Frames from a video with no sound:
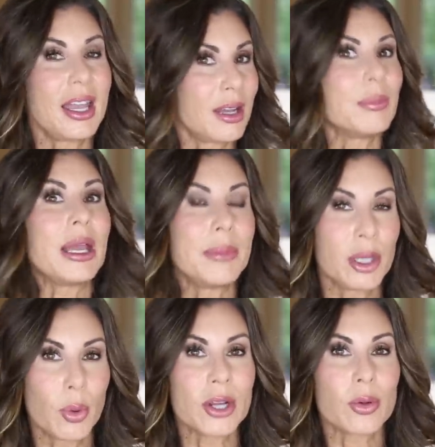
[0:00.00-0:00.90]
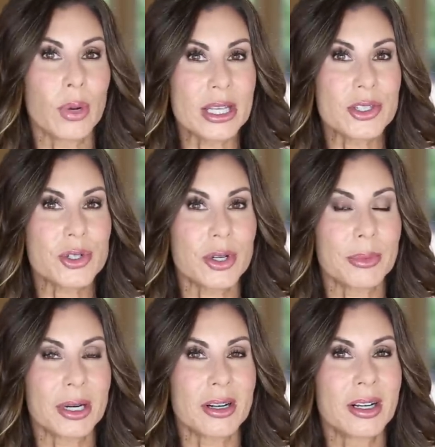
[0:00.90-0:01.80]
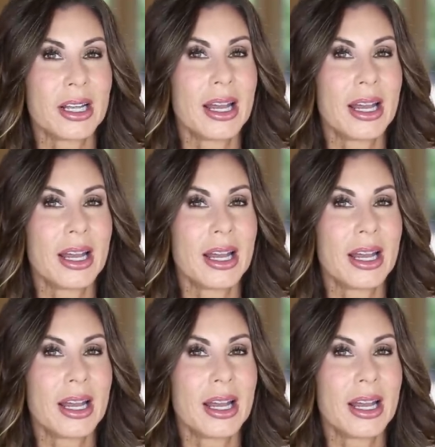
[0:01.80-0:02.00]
and maybe you wear the waist trimmer.